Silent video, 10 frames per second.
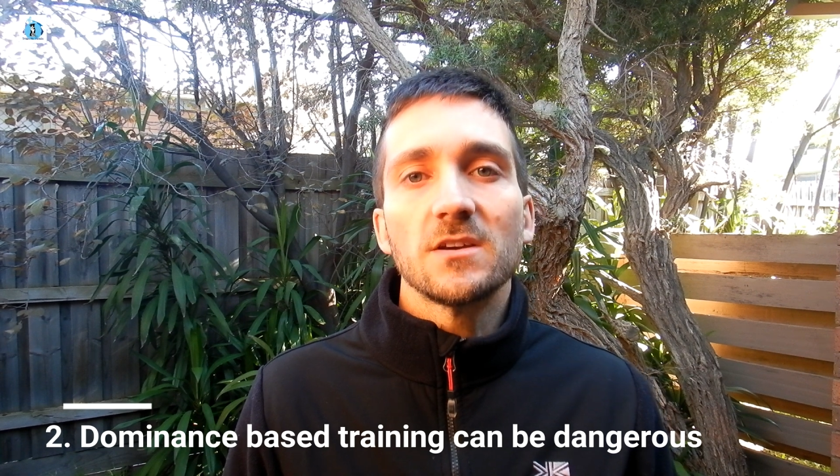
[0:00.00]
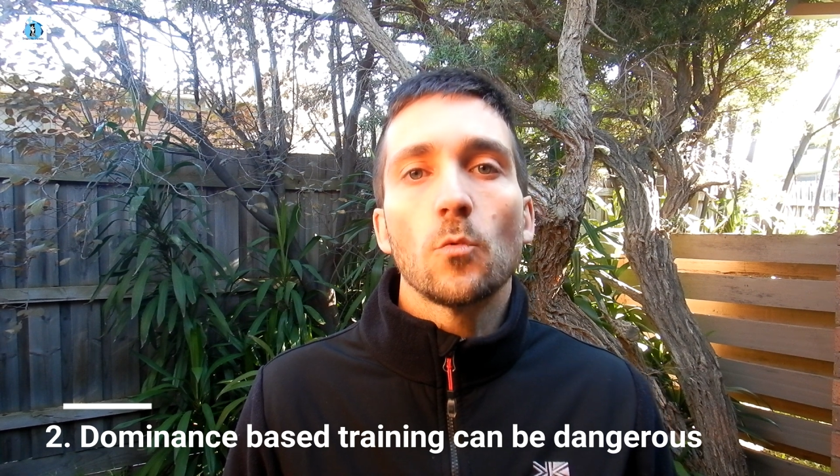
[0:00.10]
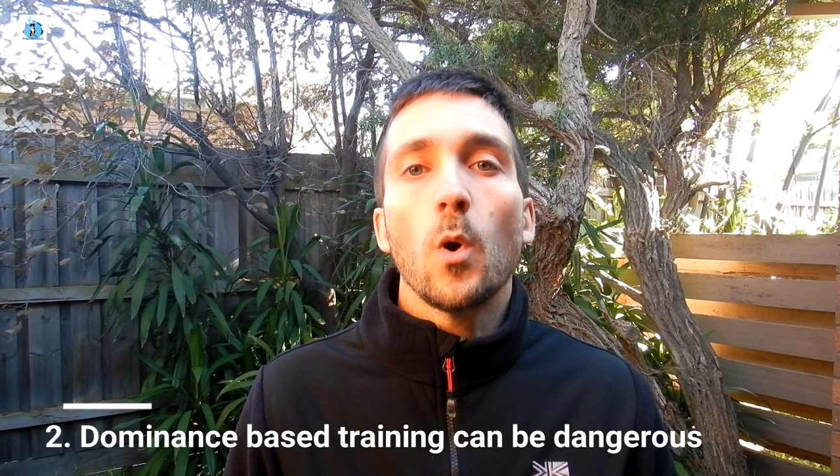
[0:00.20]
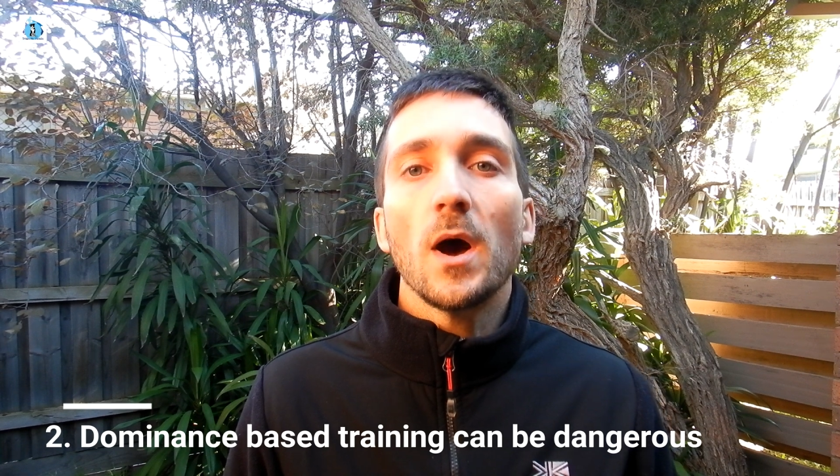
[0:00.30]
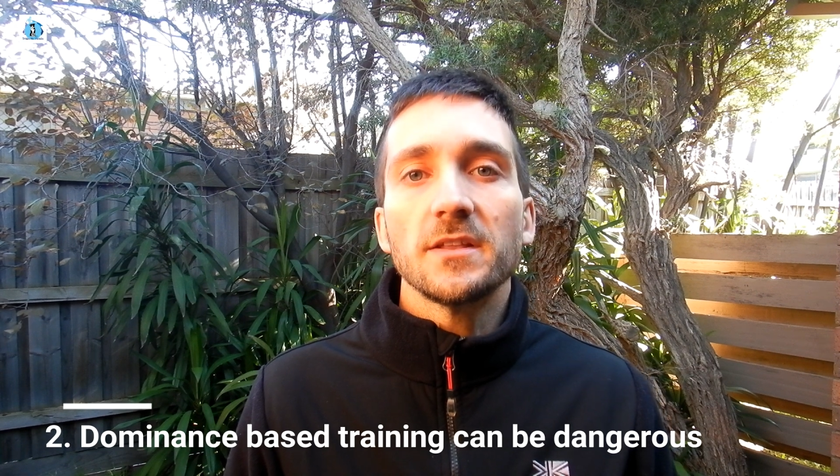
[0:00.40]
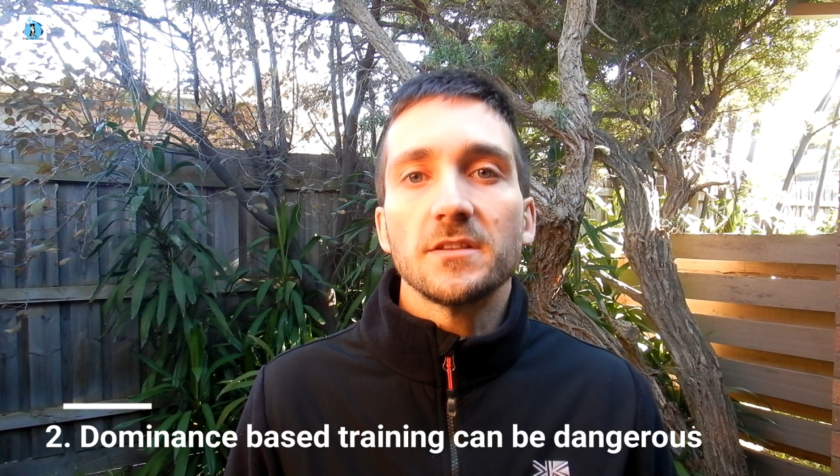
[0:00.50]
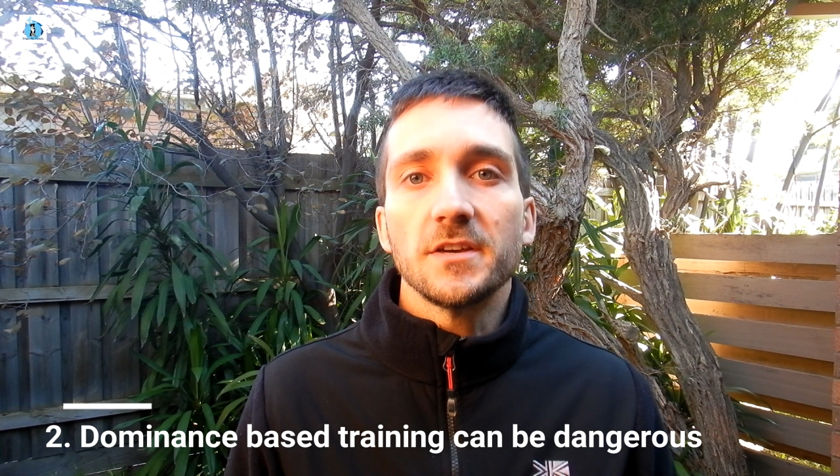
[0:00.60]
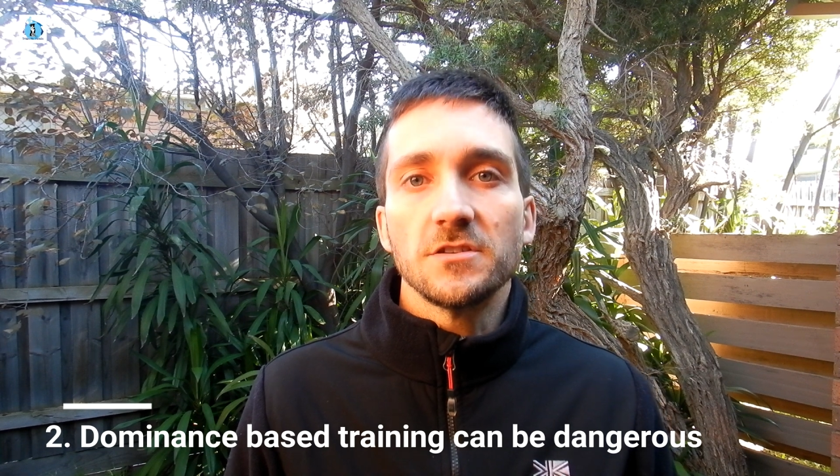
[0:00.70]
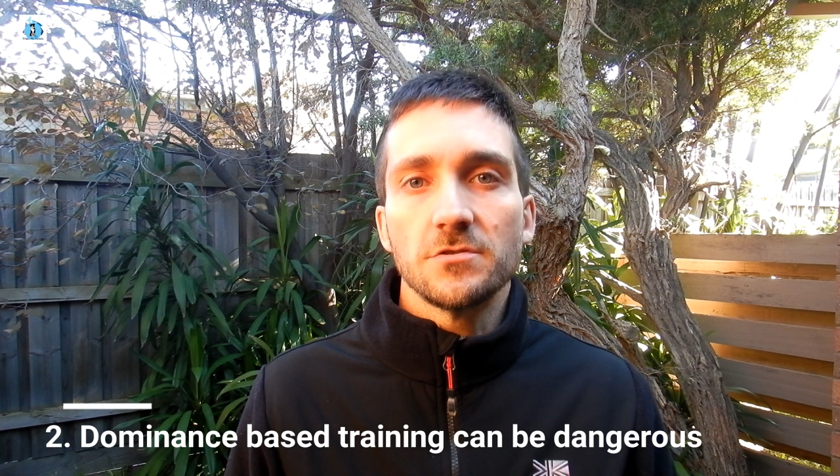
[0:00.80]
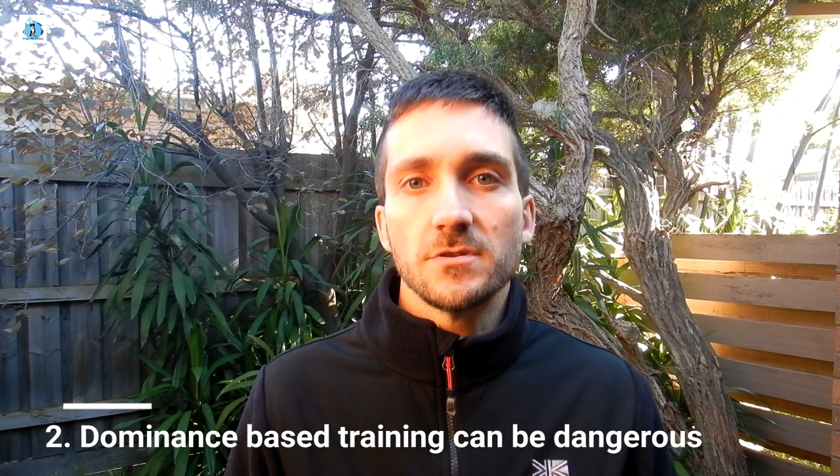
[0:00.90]
be quite
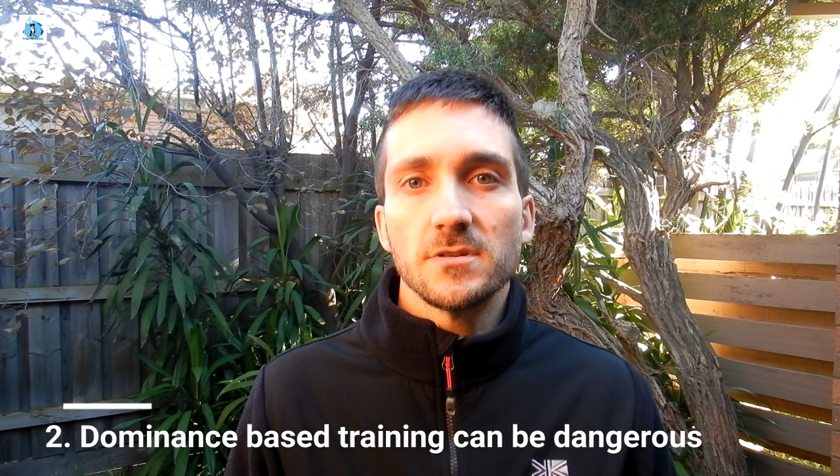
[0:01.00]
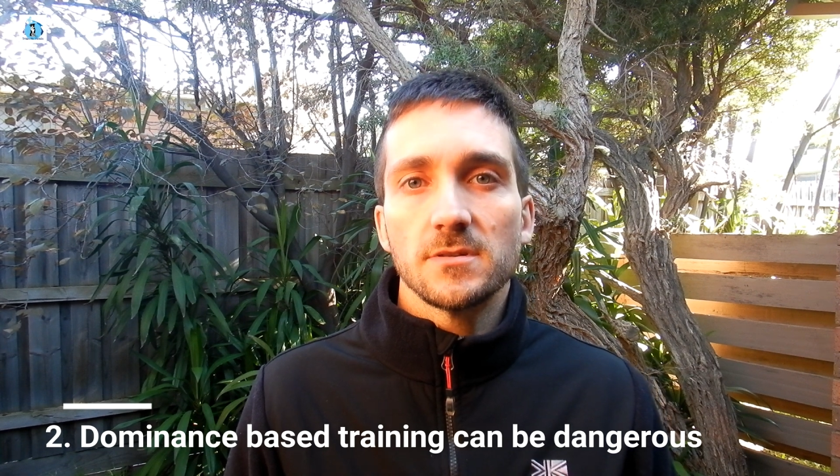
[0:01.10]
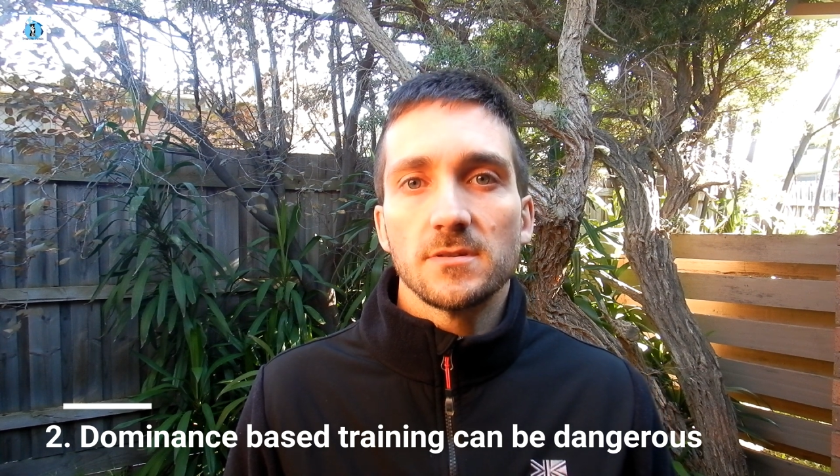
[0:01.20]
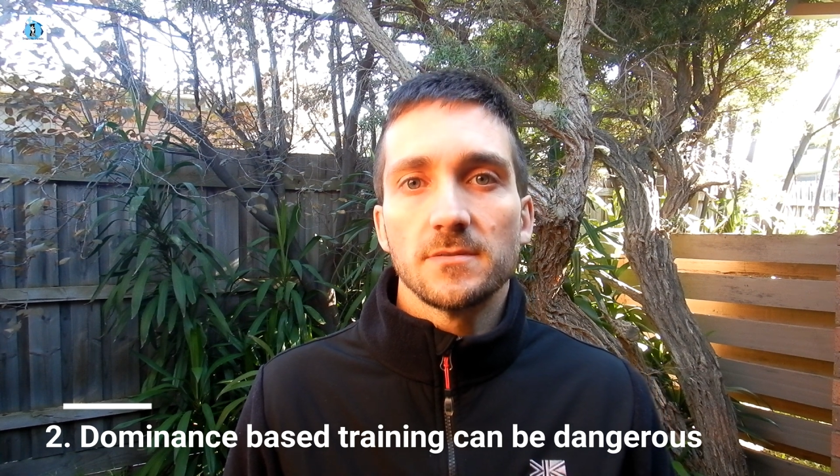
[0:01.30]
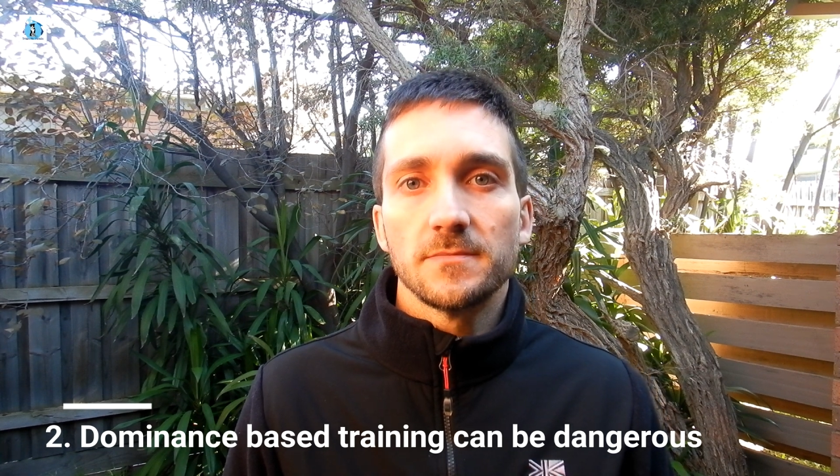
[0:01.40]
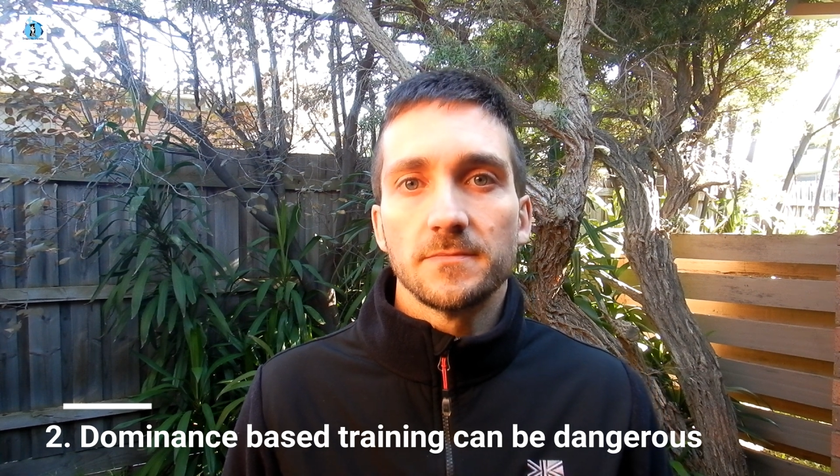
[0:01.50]
dangerous.